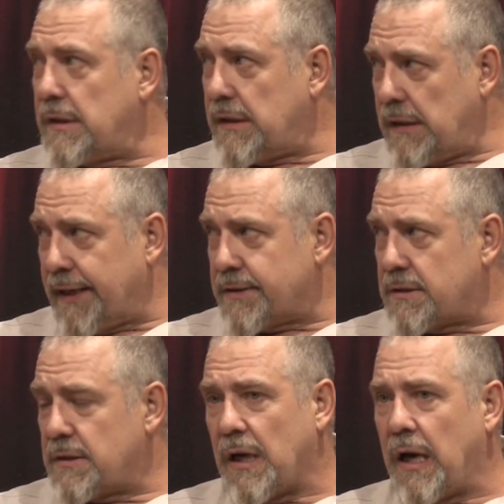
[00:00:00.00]

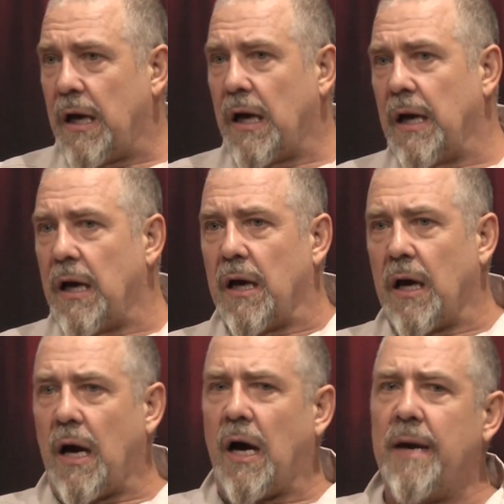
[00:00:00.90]
Yes,
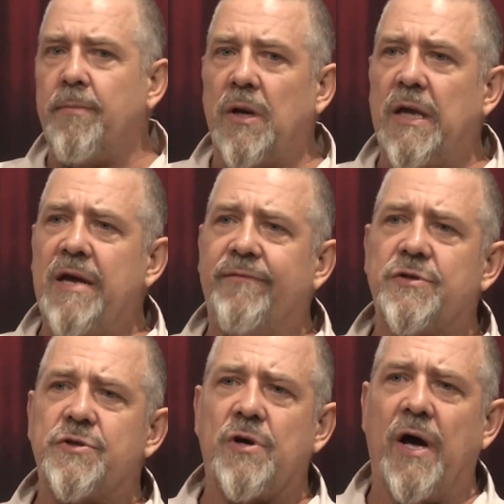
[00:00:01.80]
I believe
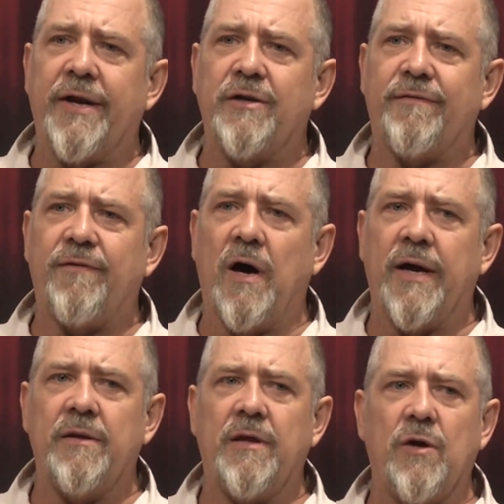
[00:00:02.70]
it's trying to
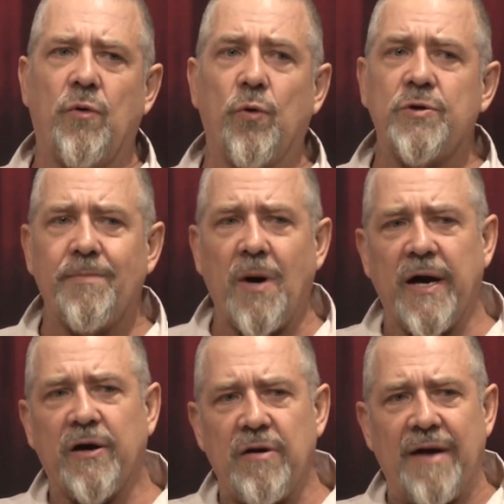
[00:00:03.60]
find the
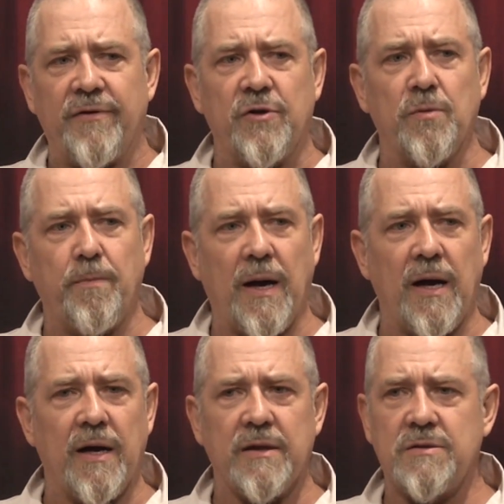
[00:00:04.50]
autobiographical
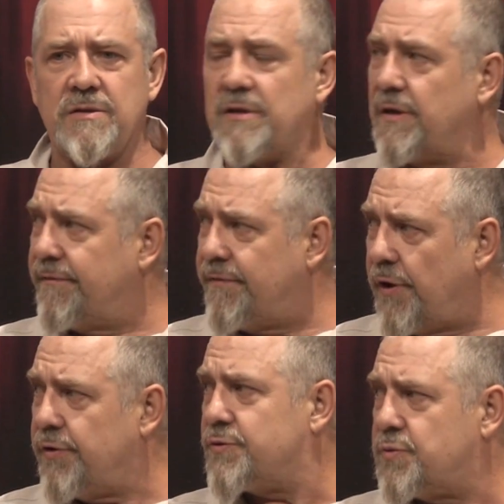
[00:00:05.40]
parts of
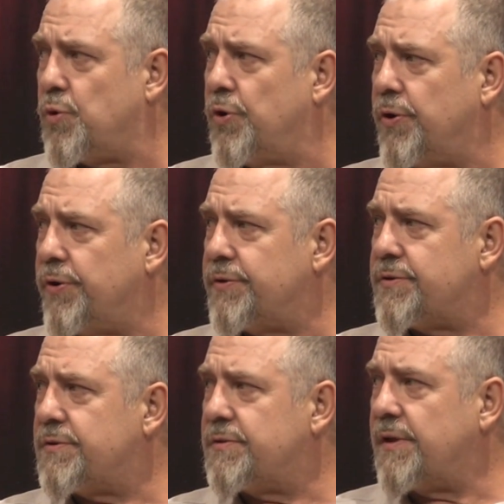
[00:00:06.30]
those
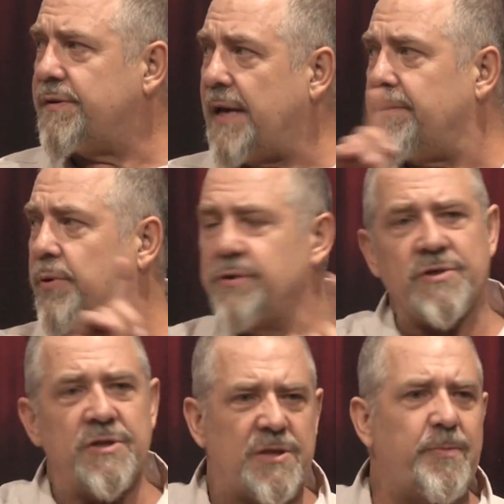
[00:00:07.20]
words that
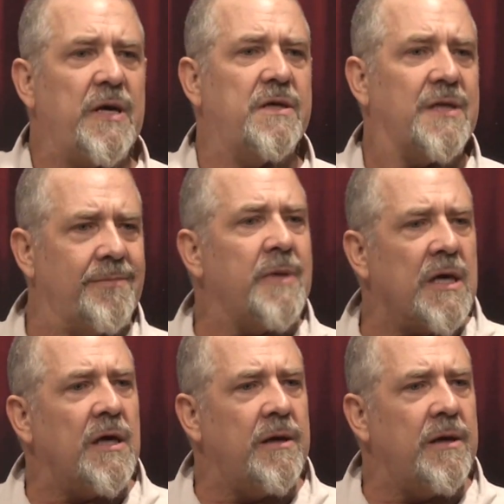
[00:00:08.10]
person speaks in me.